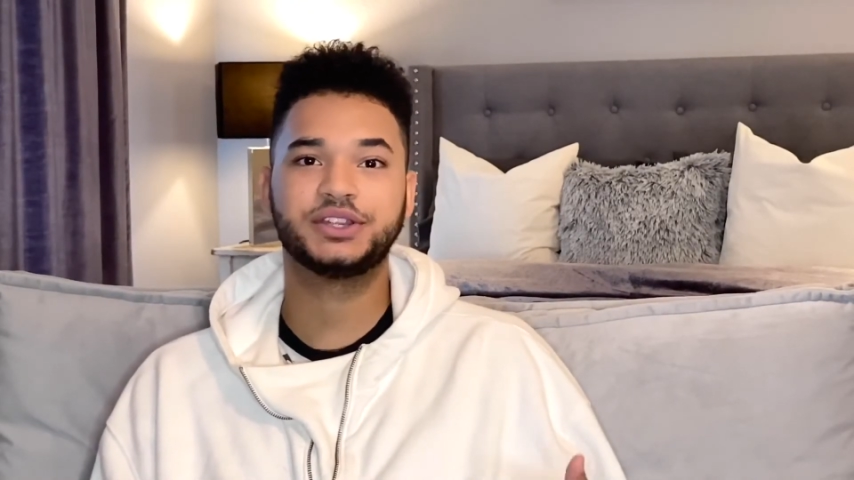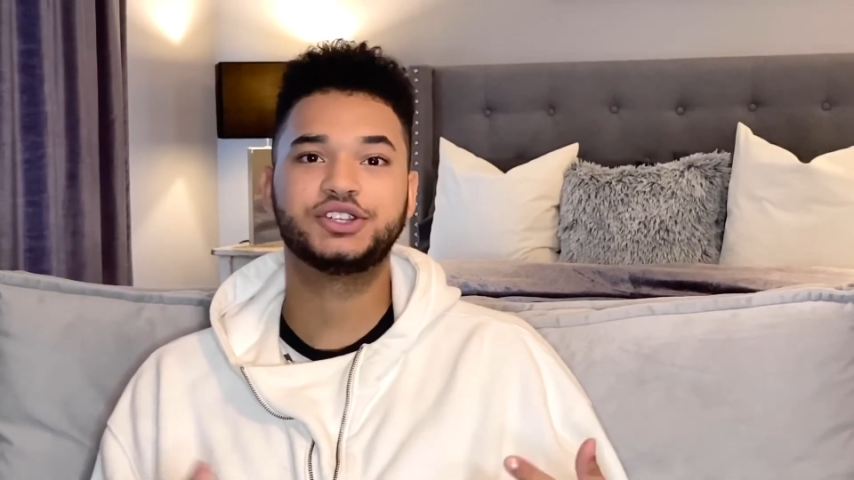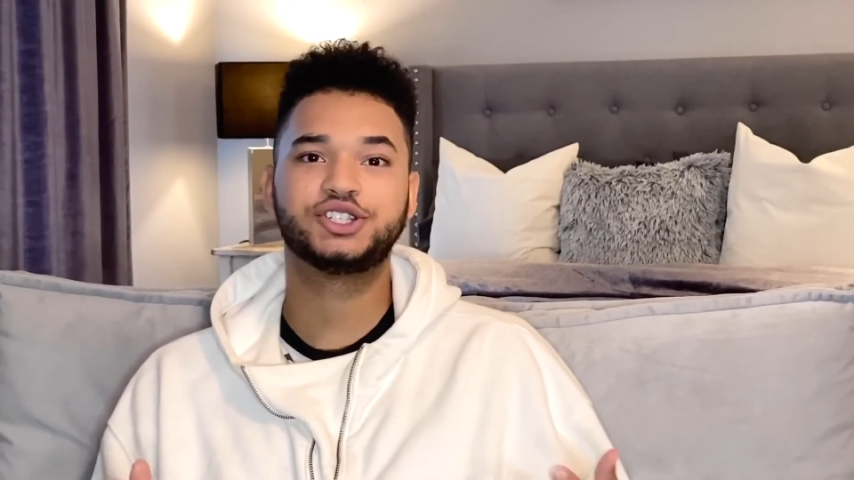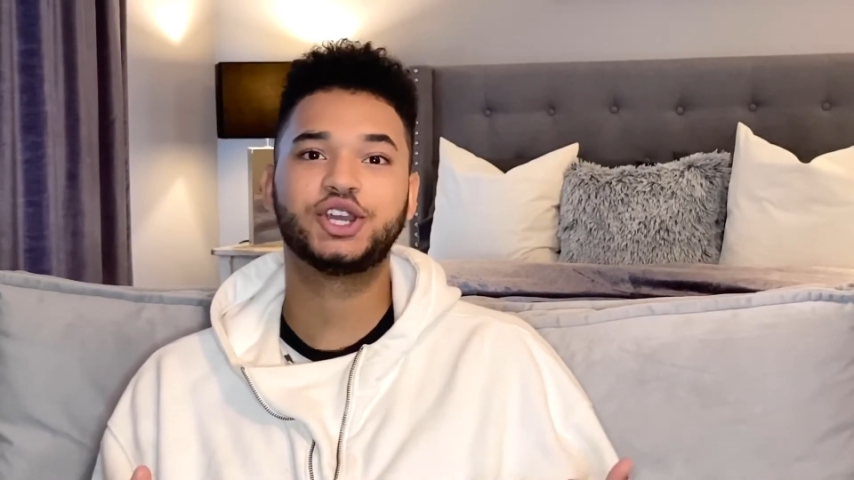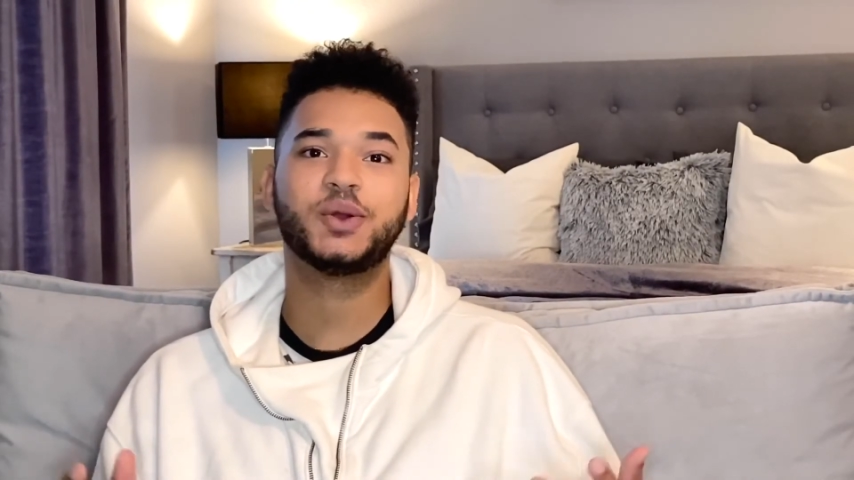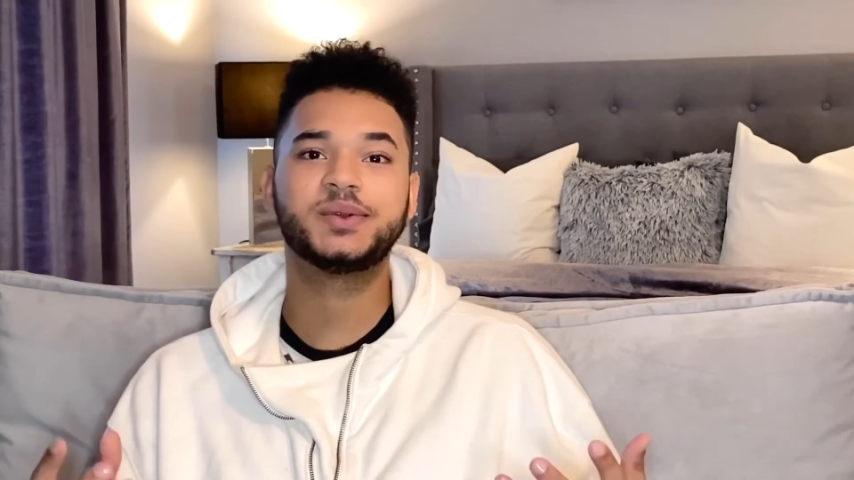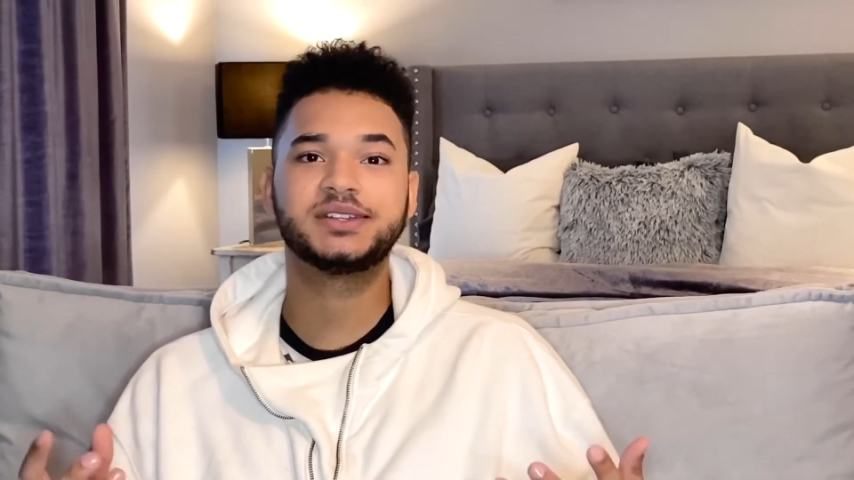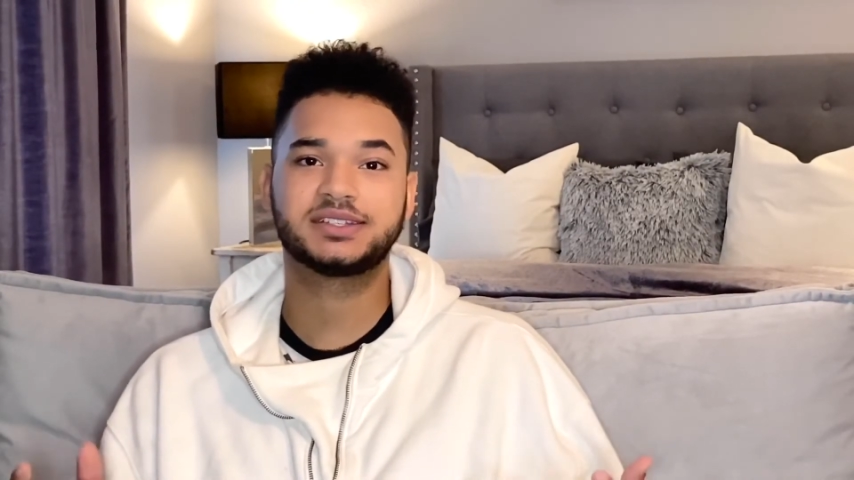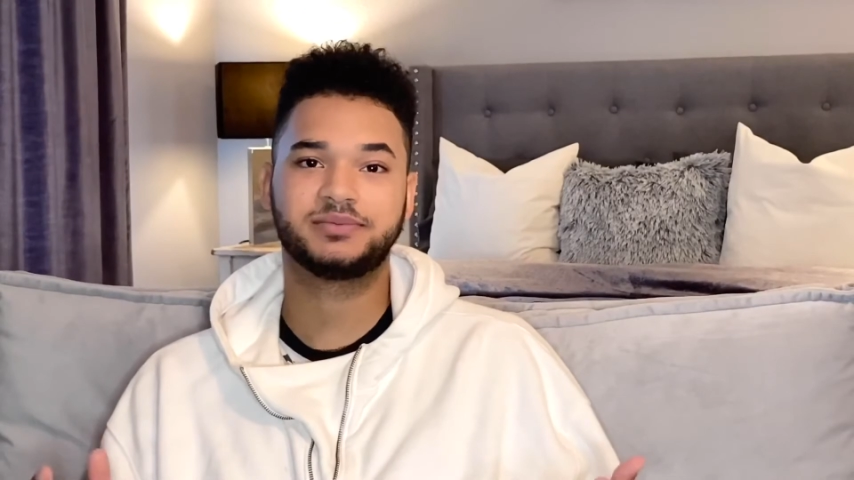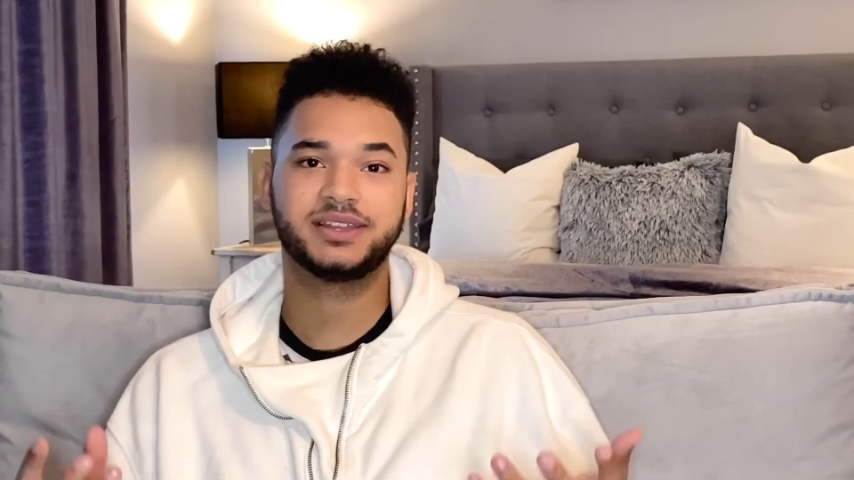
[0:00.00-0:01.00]
show and
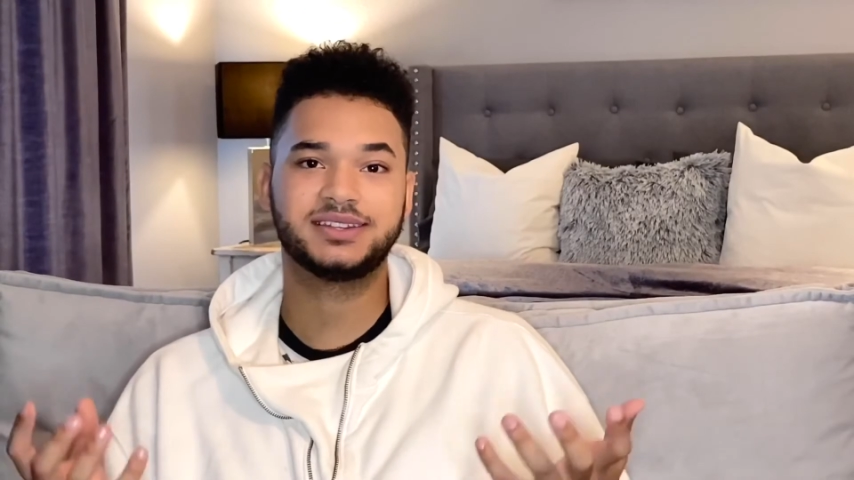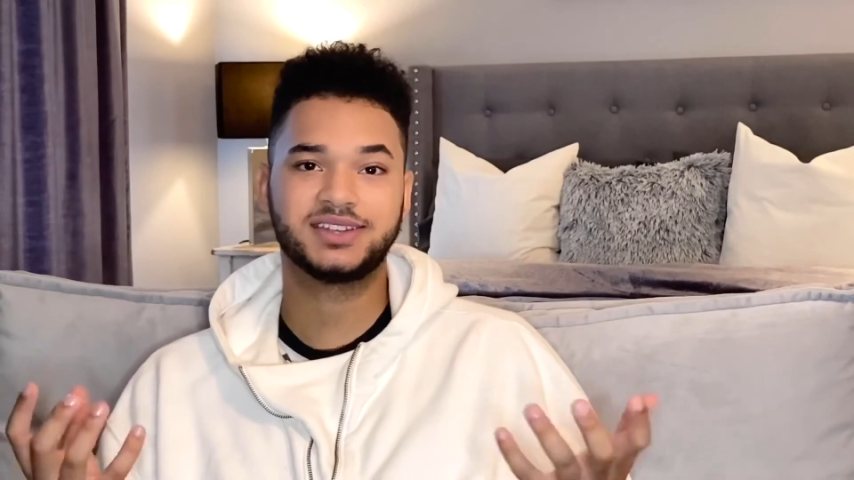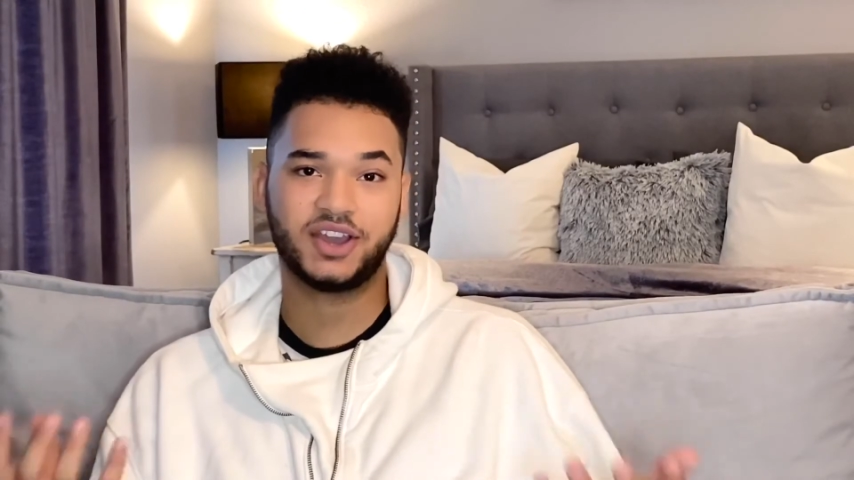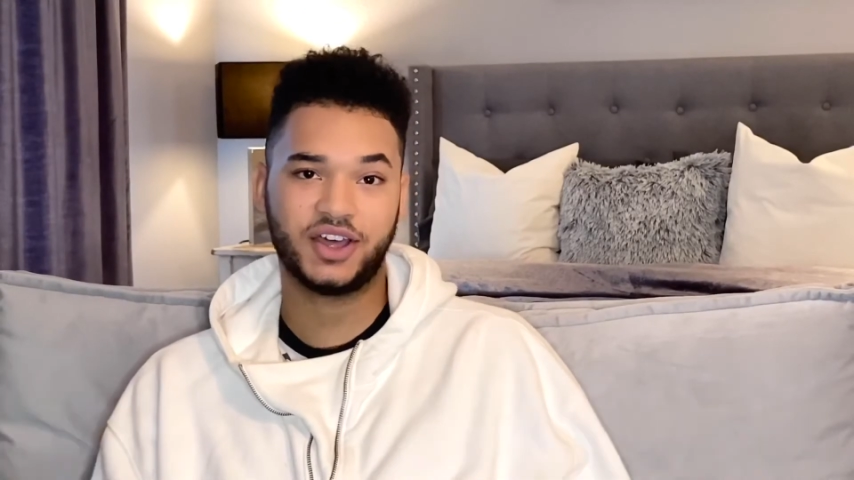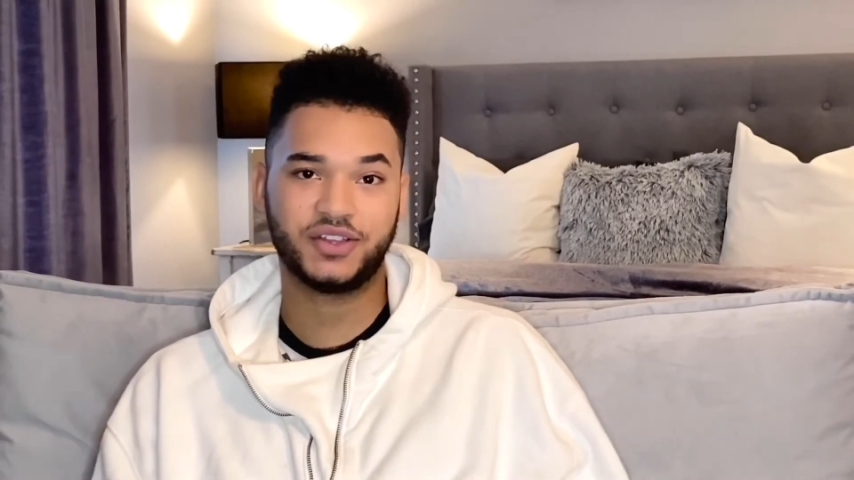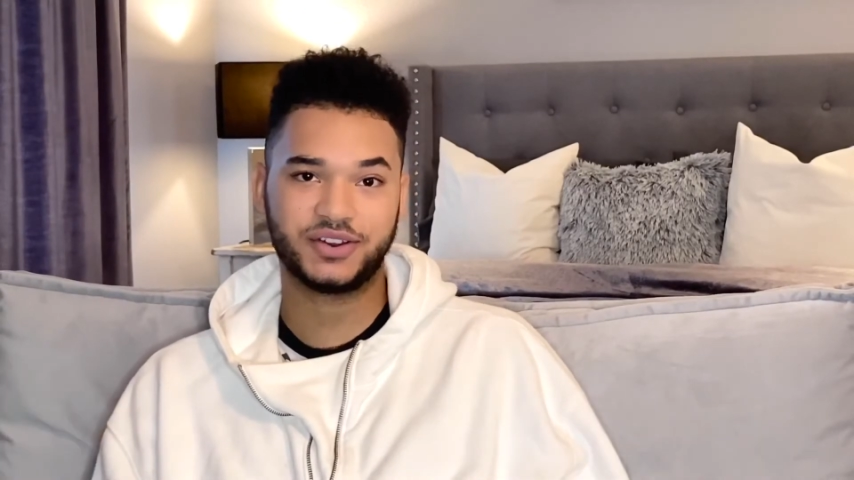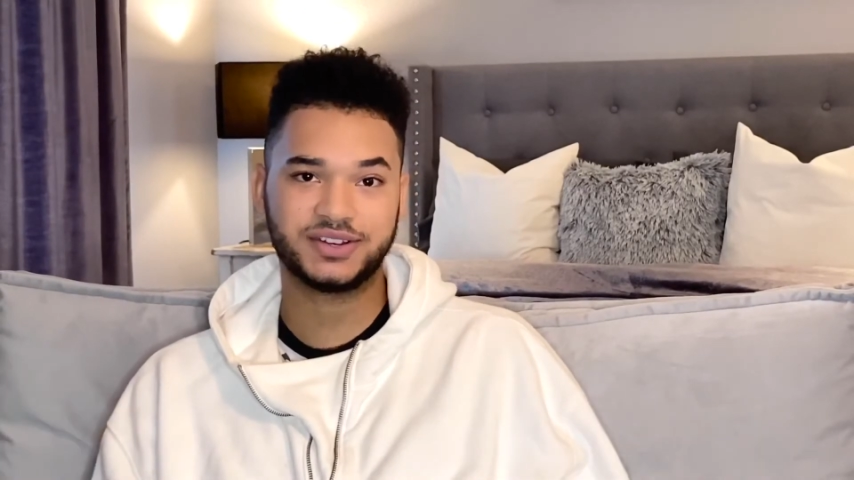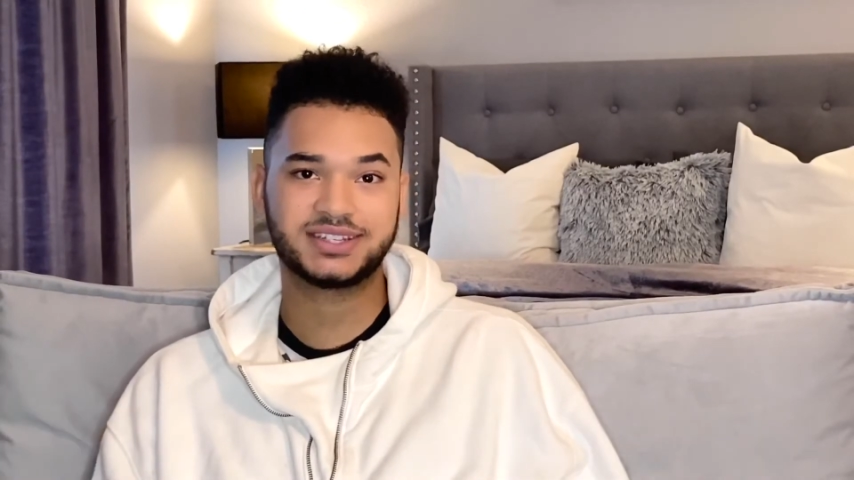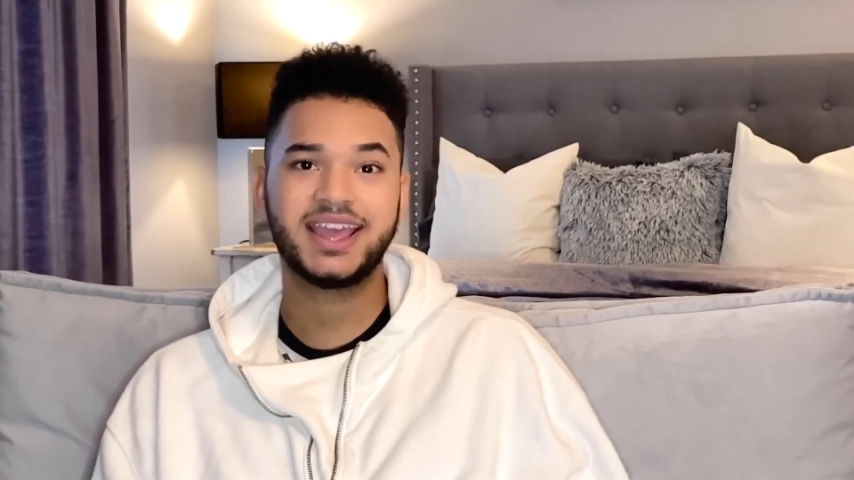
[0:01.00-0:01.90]
display to others.